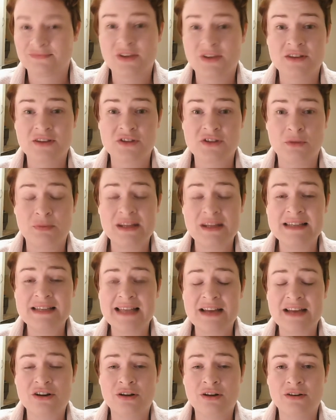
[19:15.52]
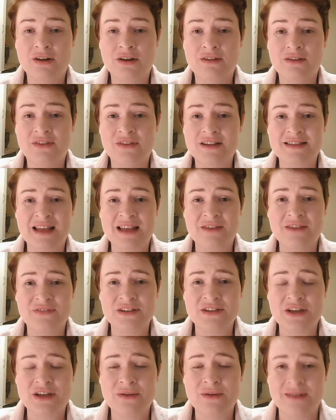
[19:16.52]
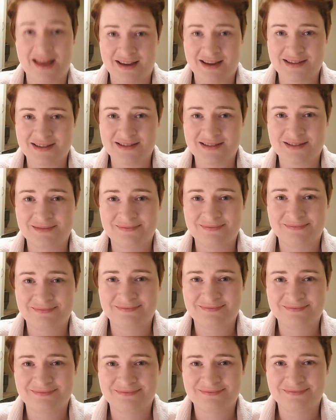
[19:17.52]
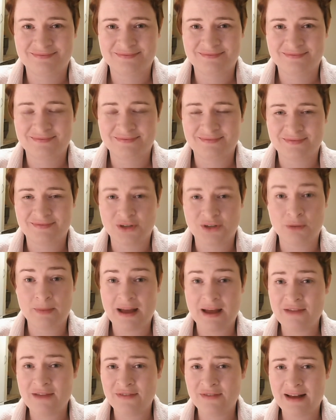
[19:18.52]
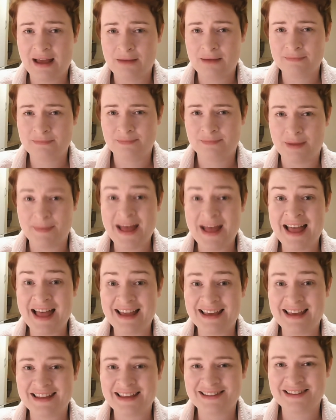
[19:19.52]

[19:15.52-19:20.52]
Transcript: So please head on over to that video next. Goodbye for now. Bye bye.